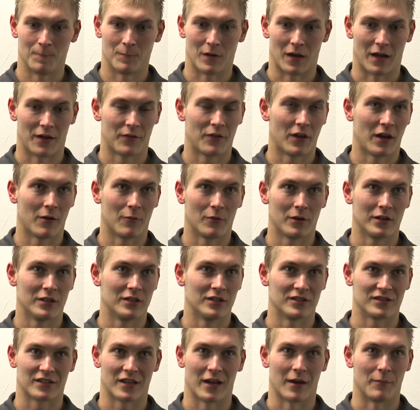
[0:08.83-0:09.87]
I thought we
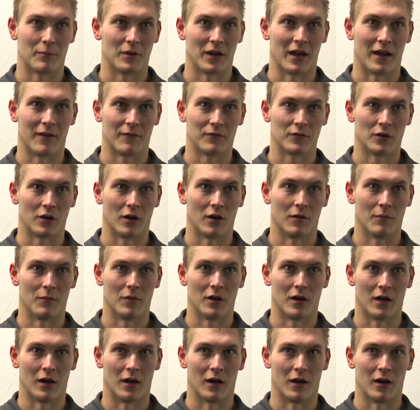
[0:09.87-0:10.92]
just kept after them.
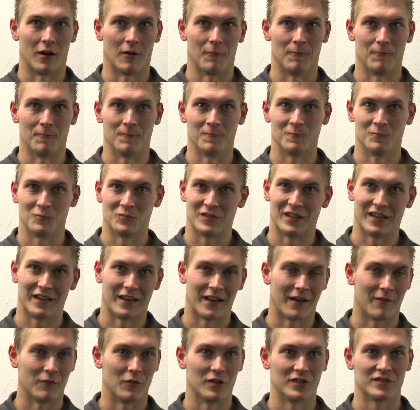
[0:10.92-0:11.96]
Didn't
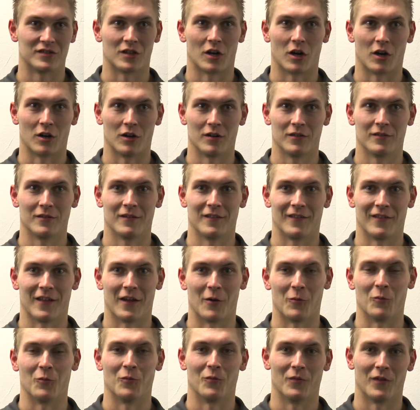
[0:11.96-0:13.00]
have the start
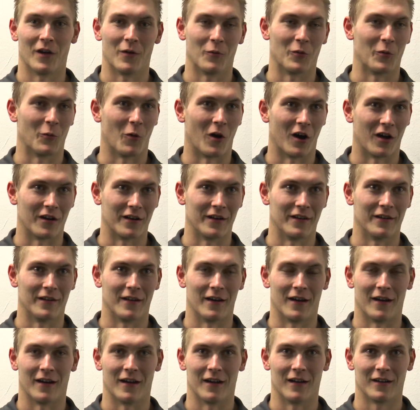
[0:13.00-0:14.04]
that we wanted.
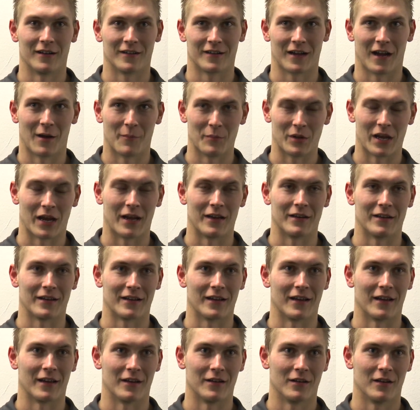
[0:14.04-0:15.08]
Got behind
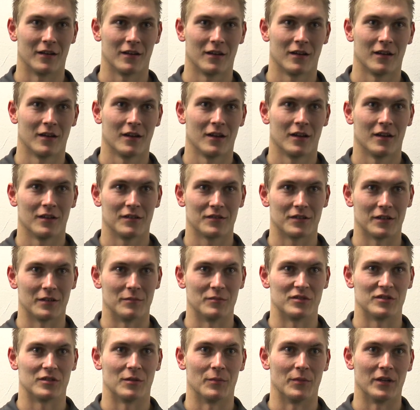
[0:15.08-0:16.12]
again.
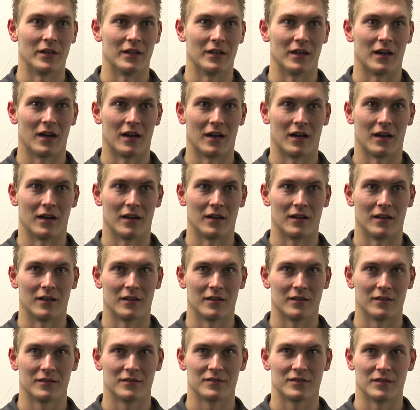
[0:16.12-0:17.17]
Seems to be
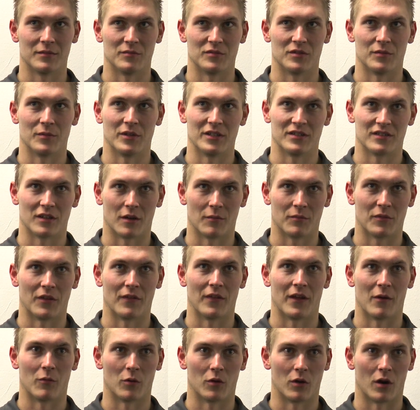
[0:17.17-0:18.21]
something
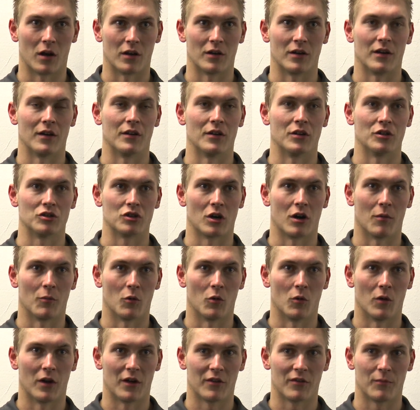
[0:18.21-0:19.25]
that we're running into
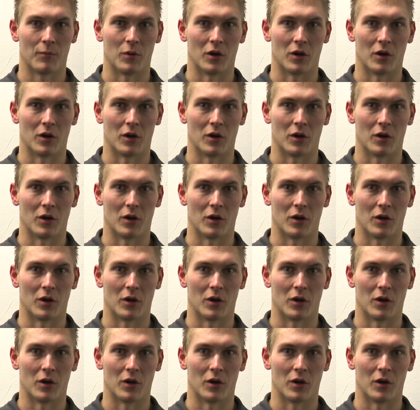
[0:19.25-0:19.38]
trouble with.